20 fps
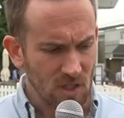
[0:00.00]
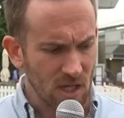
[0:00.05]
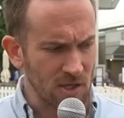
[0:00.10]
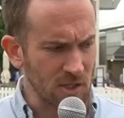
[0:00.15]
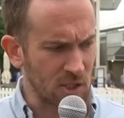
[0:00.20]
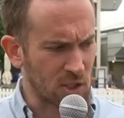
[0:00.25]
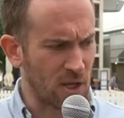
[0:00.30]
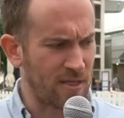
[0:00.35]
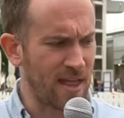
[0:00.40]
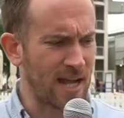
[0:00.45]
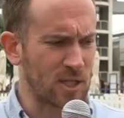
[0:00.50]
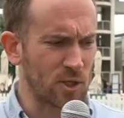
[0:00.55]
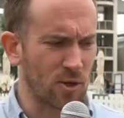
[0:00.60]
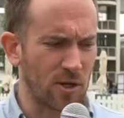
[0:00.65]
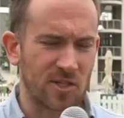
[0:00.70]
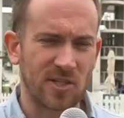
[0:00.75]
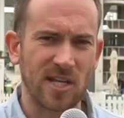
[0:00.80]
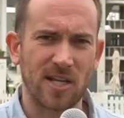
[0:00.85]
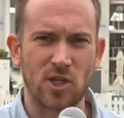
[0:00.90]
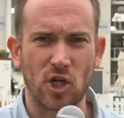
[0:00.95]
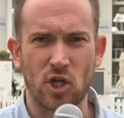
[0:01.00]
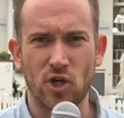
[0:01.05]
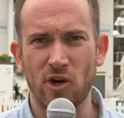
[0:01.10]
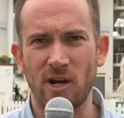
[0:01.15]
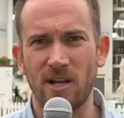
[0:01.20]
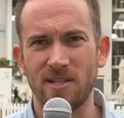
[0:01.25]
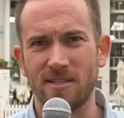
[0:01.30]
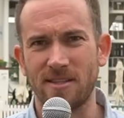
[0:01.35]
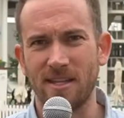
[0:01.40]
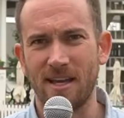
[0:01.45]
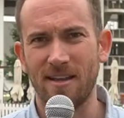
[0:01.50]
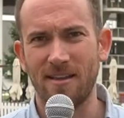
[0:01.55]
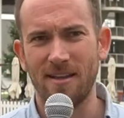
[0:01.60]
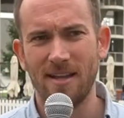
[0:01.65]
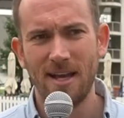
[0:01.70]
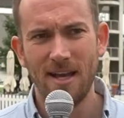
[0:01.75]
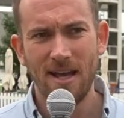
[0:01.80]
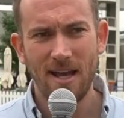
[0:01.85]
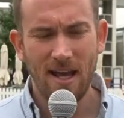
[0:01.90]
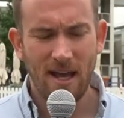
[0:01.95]
So that sort of sets a trend. And then
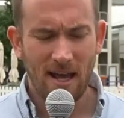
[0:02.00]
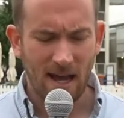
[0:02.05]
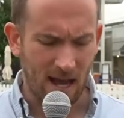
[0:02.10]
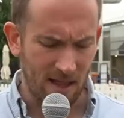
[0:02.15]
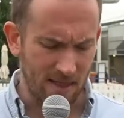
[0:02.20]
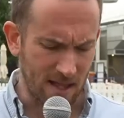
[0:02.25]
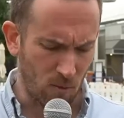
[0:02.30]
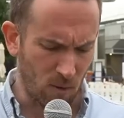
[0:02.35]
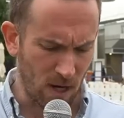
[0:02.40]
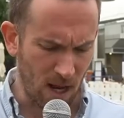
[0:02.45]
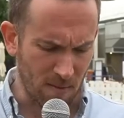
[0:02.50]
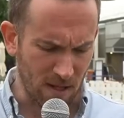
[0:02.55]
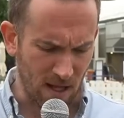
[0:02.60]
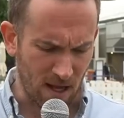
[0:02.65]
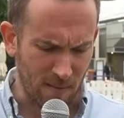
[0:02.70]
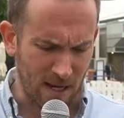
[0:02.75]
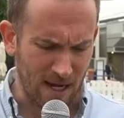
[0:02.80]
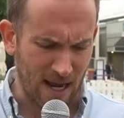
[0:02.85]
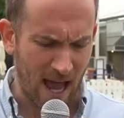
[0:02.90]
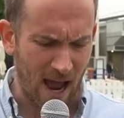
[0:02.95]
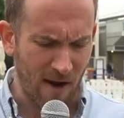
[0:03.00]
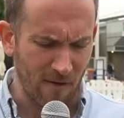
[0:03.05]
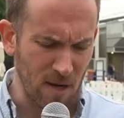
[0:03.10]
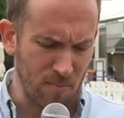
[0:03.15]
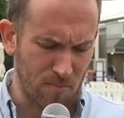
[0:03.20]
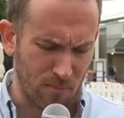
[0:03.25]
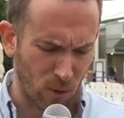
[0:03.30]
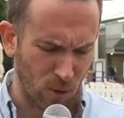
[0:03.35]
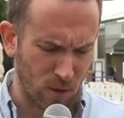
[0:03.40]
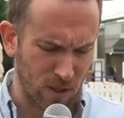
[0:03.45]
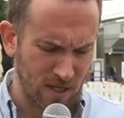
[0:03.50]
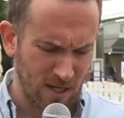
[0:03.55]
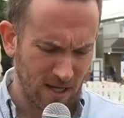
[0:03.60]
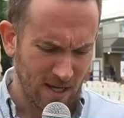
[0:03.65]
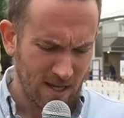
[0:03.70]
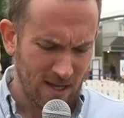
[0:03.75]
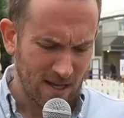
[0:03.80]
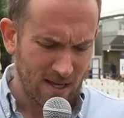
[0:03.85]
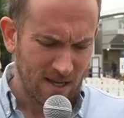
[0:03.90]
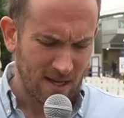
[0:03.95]
what happened? I mean, Harry Brook
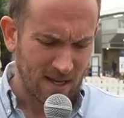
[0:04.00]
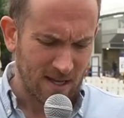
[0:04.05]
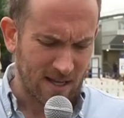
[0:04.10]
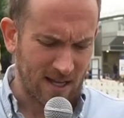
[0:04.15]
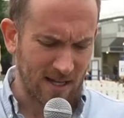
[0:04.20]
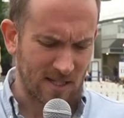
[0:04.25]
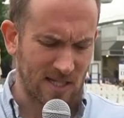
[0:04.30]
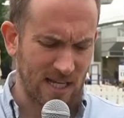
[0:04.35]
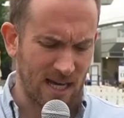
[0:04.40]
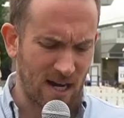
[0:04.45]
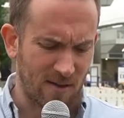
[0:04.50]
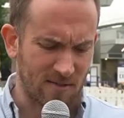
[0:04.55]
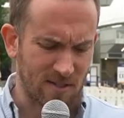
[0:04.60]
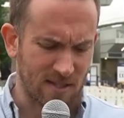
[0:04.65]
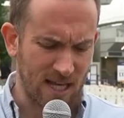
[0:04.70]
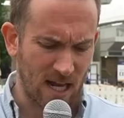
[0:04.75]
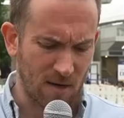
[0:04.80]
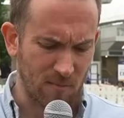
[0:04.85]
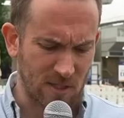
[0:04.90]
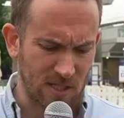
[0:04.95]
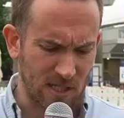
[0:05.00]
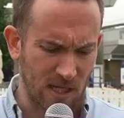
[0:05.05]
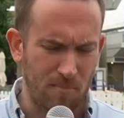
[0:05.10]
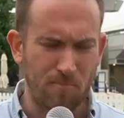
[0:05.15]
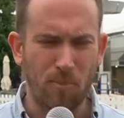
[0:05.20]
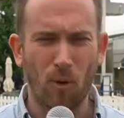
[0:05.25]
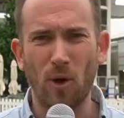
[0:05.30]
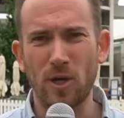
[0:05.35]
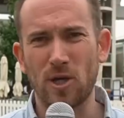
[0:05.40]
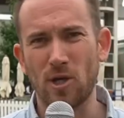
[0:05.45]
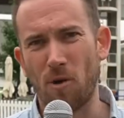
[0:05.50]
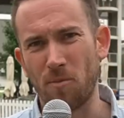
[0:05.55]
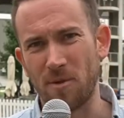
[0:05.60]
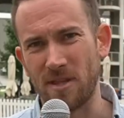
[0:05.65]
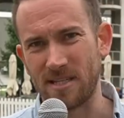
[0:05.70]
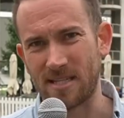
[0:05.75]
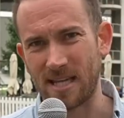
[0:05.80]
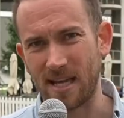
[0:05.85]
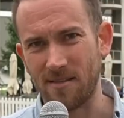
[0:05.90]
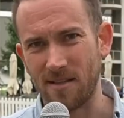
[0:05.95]
gets out after that, and we see Boycott with
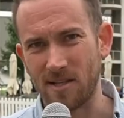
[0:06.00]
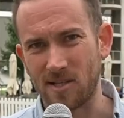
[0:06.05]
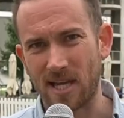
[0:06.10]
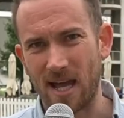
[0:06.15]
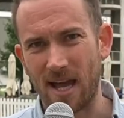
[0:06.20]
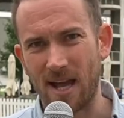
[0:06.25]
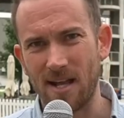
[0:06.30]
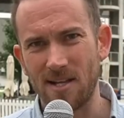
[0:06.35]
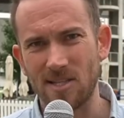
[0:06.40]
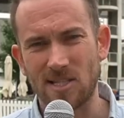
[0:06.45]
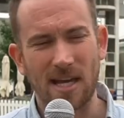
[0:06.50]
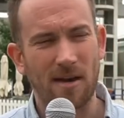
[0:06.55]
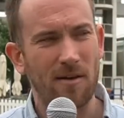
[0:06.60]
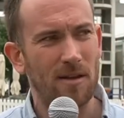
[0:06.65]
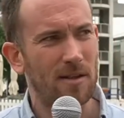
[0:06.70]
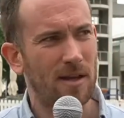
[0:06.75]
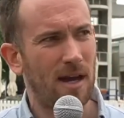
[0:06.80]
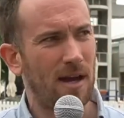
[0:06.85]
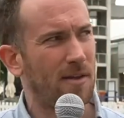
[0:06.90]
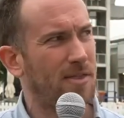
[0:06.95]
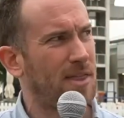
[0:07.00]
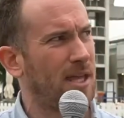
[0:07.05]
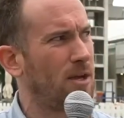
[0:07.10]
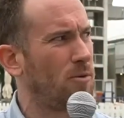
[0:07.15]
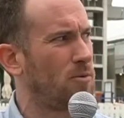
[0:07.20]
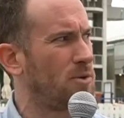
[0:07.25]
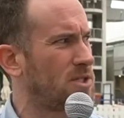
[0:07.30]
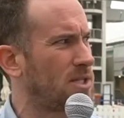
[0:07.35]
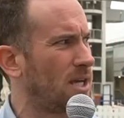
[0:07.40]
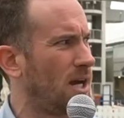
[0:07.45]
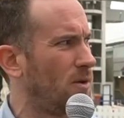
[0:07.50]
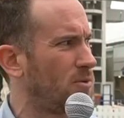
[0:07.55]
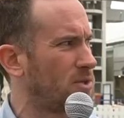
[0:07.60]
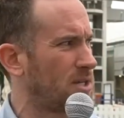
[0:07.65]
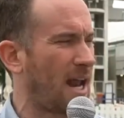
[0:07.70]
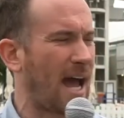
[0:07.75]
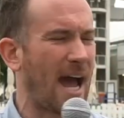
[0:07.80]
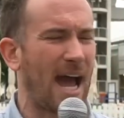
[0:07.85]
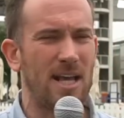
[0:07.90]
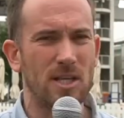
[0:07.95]
his head in his hands. Now, I think it was
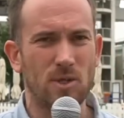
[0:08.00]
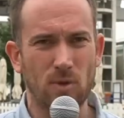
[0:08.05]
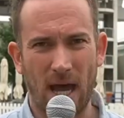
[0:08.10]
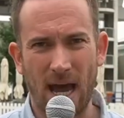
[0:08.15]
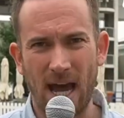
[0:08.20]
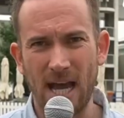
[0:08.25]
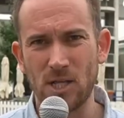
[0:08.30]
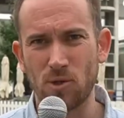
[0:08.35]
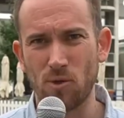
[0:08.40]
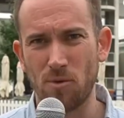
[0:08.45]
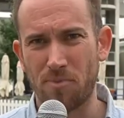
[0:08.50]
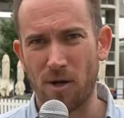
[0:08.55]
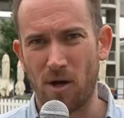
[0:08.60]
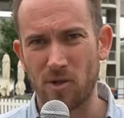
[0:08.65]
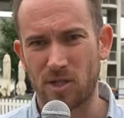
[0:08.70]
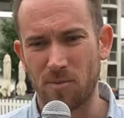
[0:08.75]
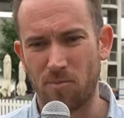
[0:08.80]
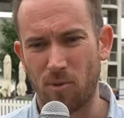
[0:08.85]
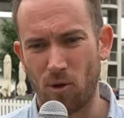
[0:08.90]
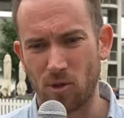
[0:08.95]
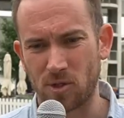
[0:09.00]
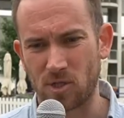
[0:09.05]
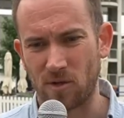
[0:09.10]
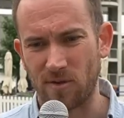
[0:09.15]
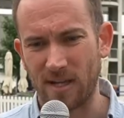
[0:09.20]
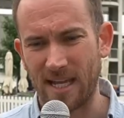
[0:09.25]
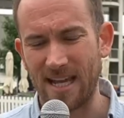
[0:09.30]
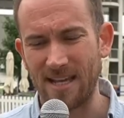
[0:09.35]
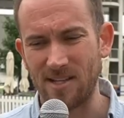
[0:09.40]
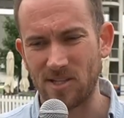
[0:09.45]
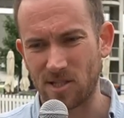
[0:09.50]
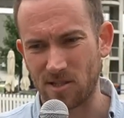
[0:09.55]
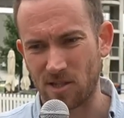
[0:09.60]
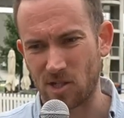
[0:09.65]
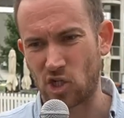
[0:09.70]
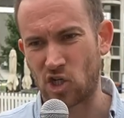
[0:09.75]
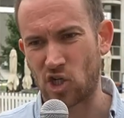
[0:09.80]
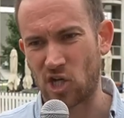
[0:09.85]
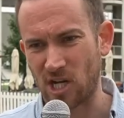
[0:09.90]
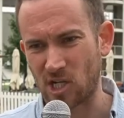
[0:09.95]
it Hazelwood bowls the ball sort of into the
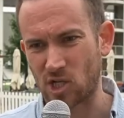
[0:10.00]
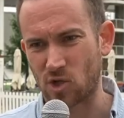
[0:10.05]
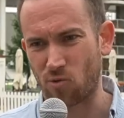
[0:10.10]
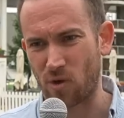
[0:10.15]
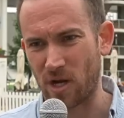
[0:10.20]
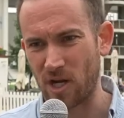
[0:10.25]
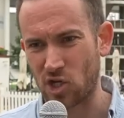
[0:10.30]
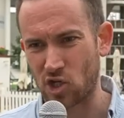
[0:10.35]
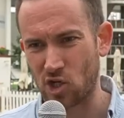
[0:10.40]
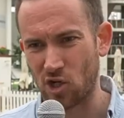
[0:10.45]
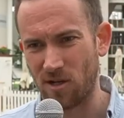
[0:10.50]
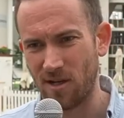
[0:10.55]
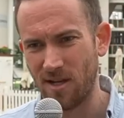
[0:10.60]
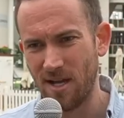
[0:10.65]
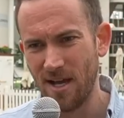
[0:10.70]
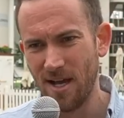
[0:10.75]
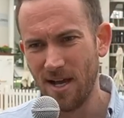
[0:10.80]
chest region.